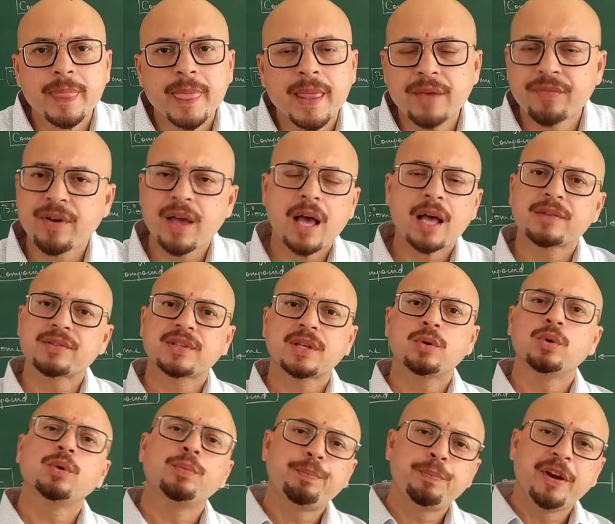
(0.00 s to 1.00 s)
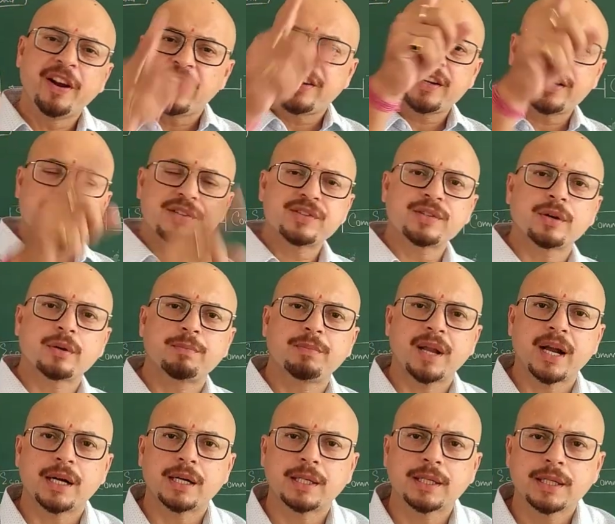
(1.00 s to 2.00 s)
If I ask you, who filters your
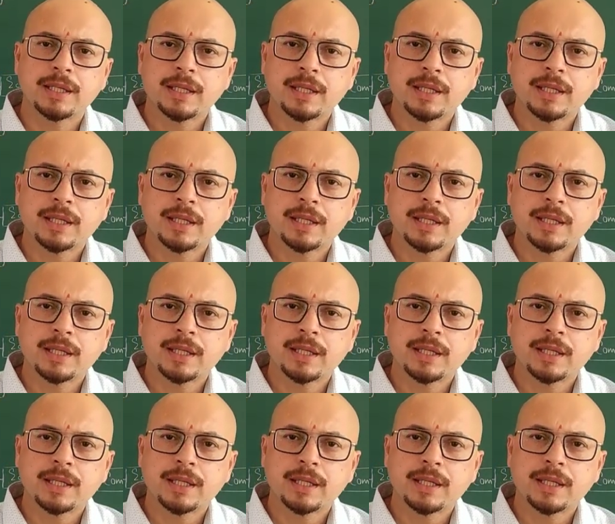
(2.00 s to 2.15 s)
blood?